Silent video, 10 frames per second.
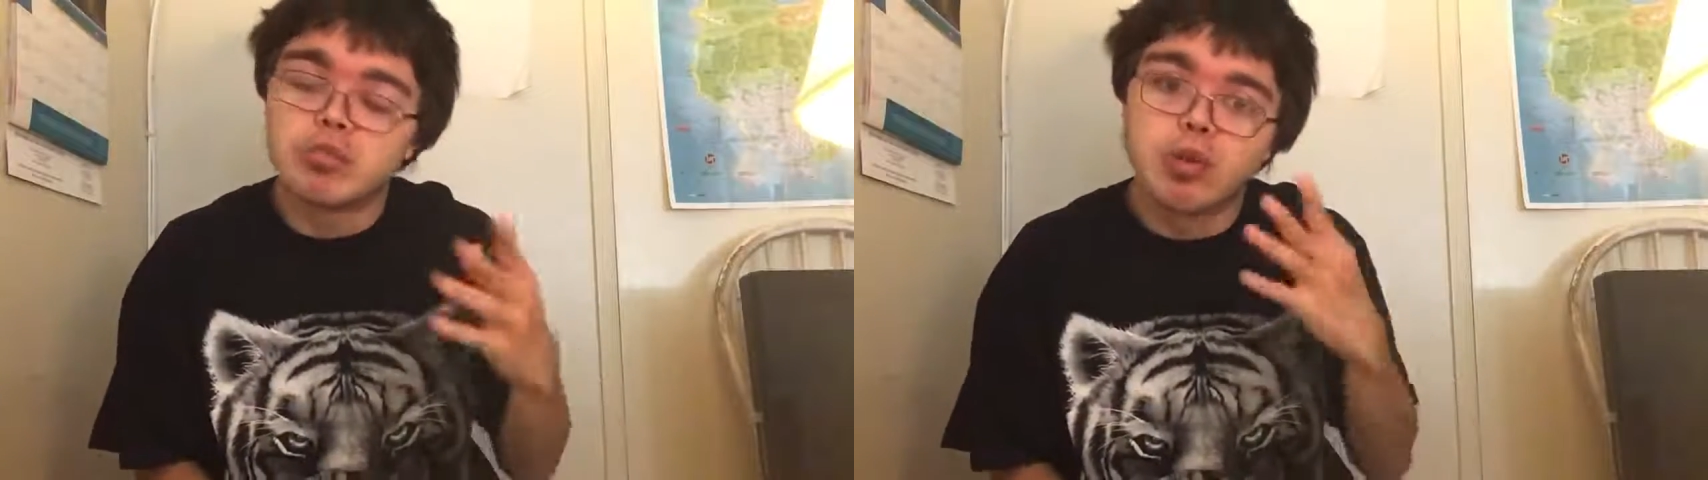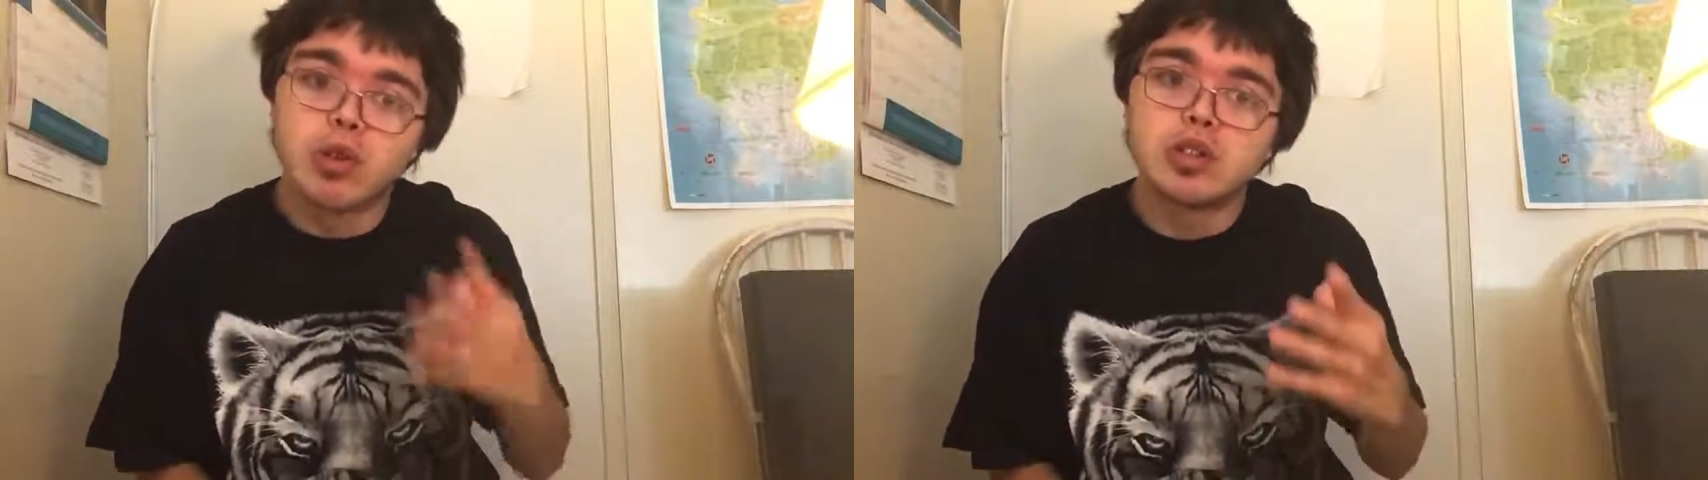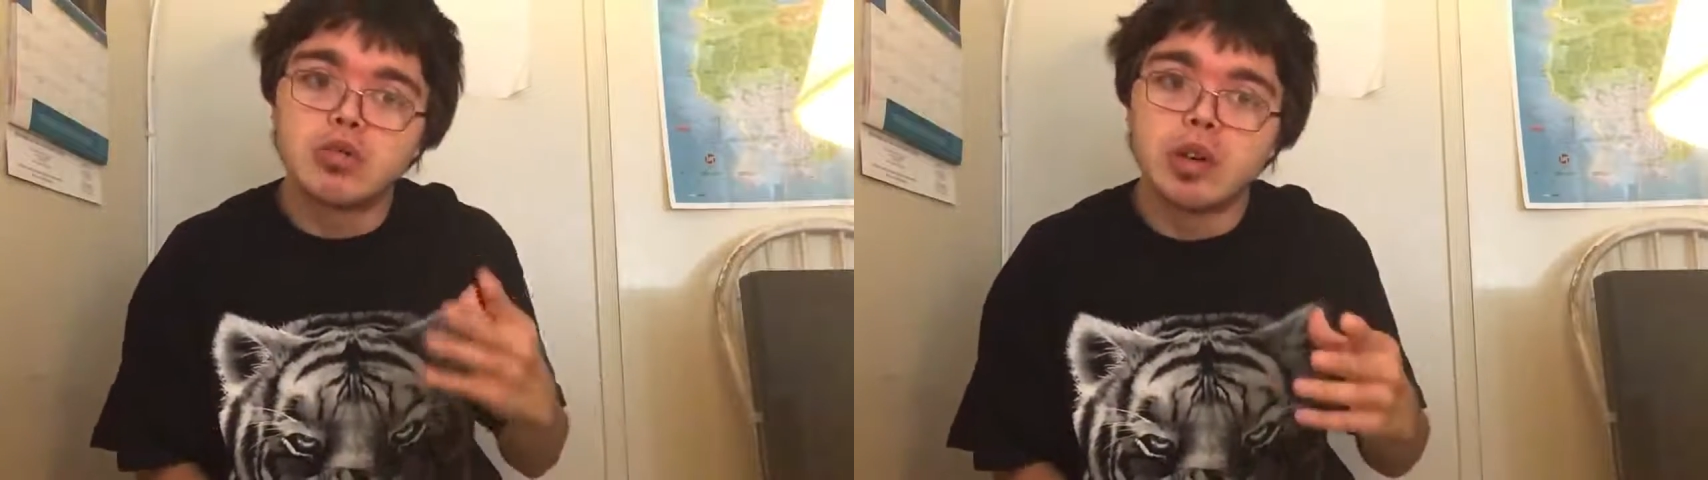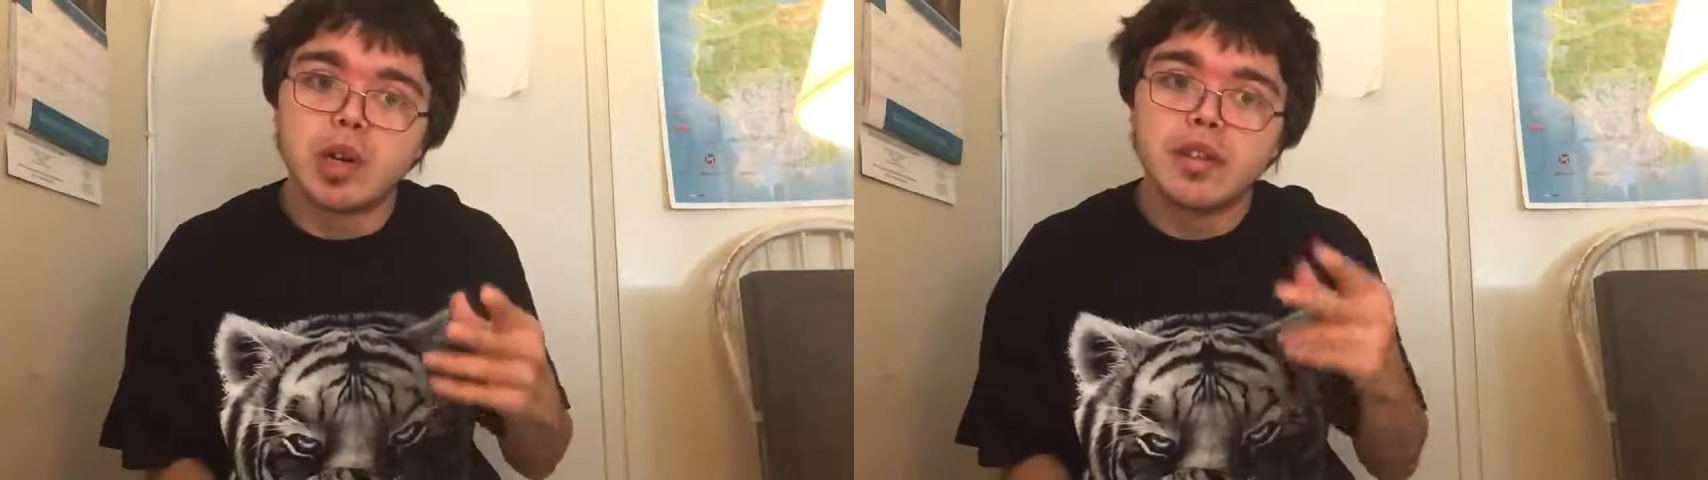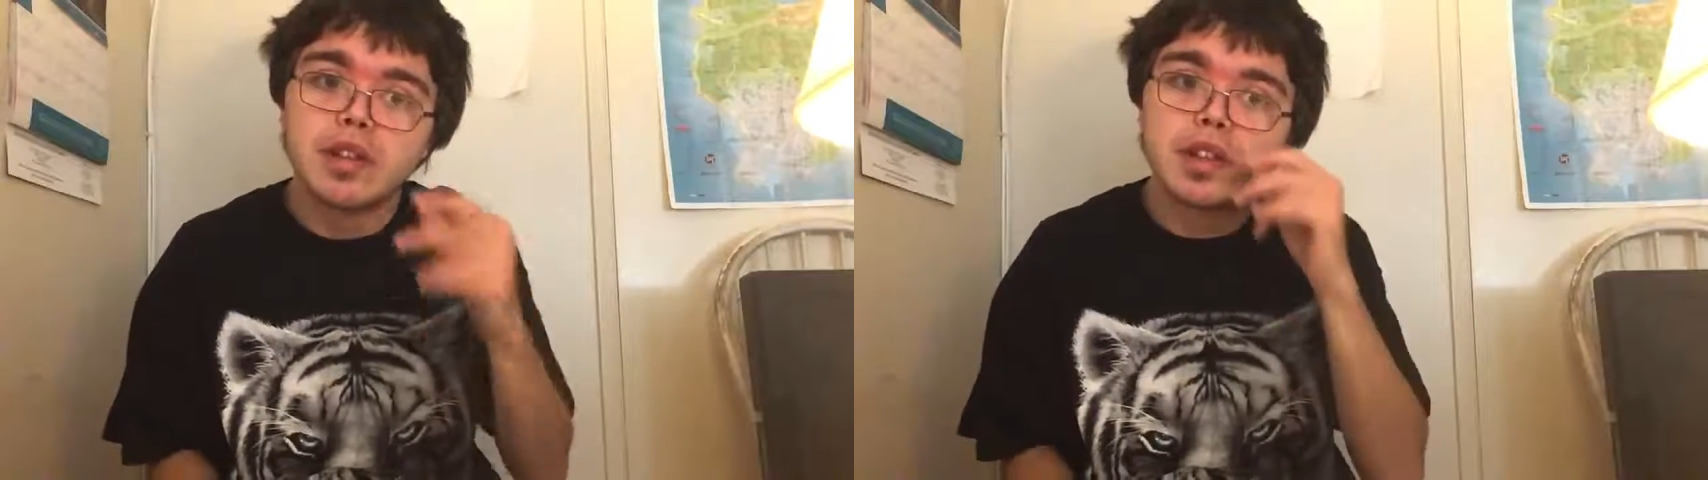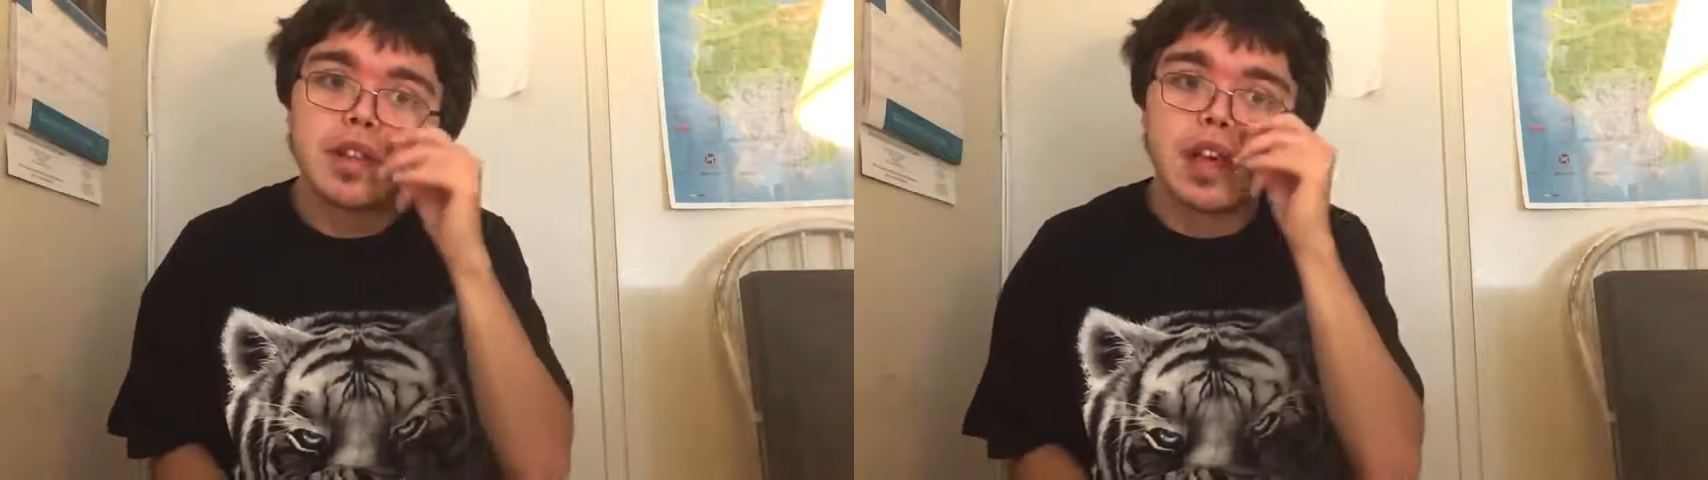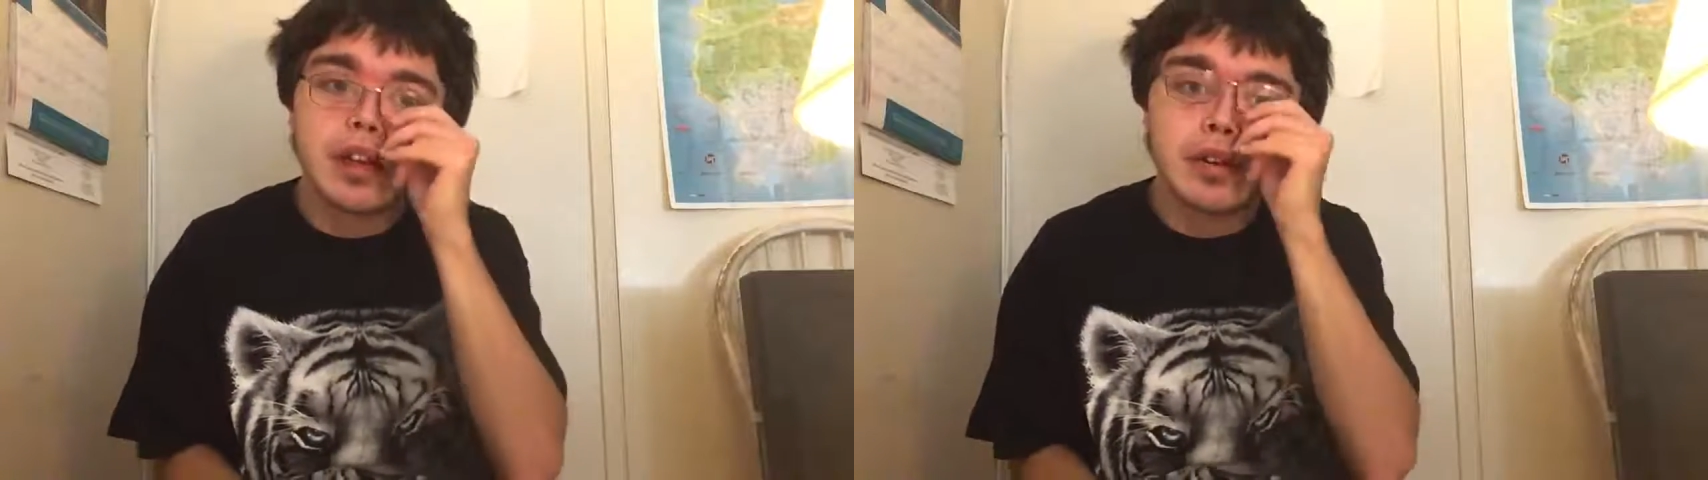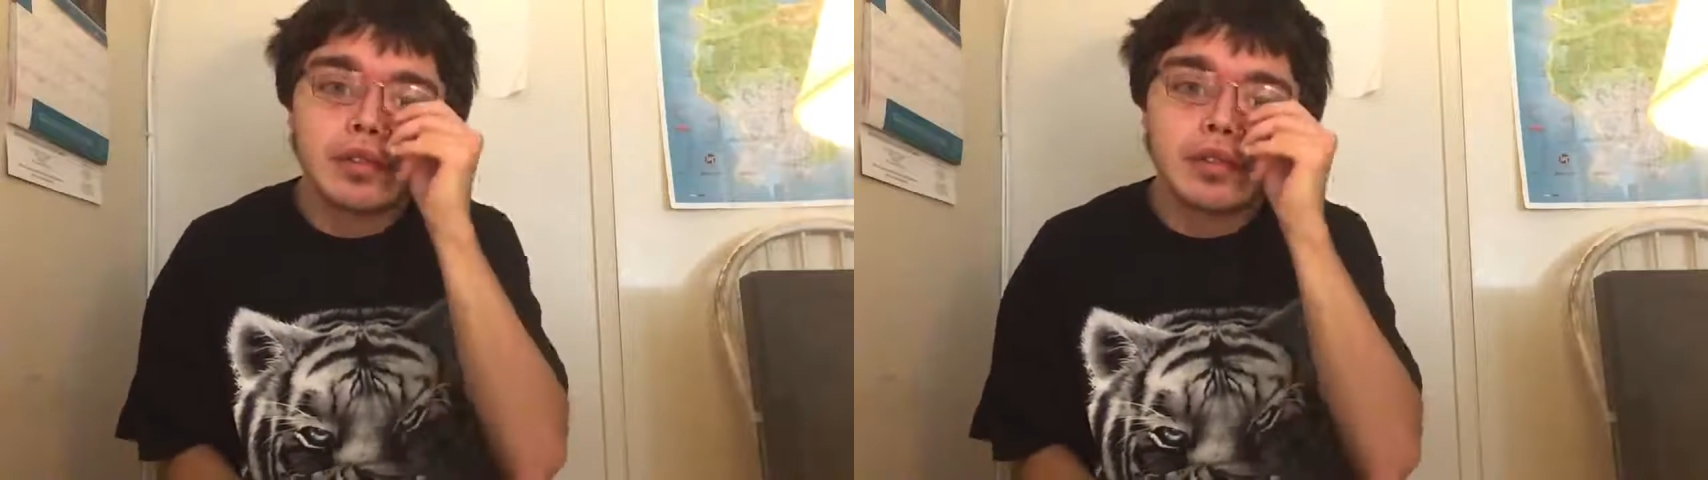had much more to it